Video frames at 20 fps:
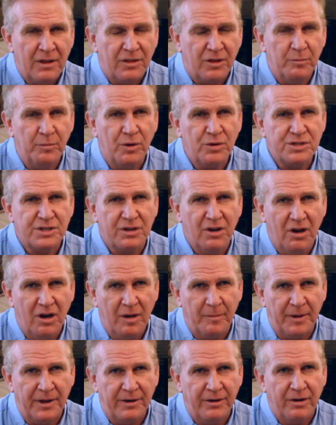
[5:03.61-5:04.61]
The most
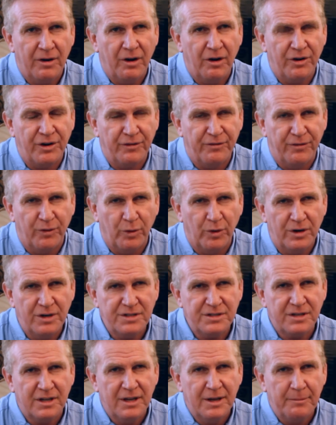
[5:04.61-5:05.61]
common are
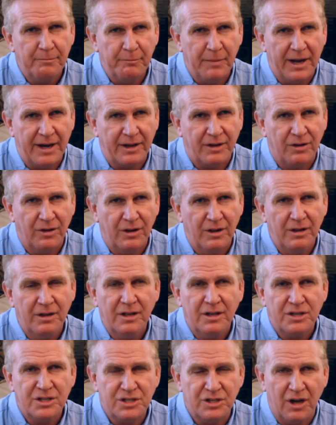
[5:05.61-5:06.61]
divorce, medical,
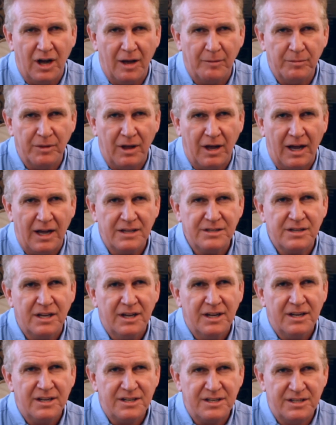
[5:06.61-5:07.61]
job loss,
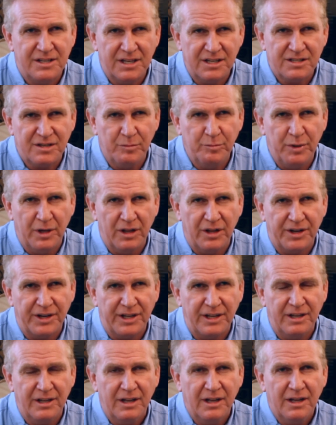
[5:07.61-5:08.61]

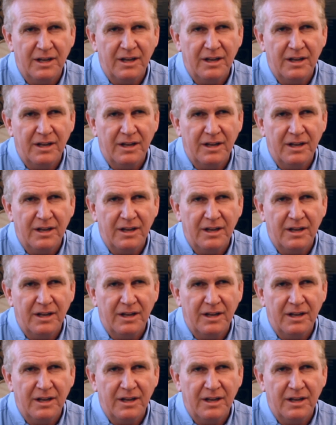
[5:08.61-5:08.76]
disability,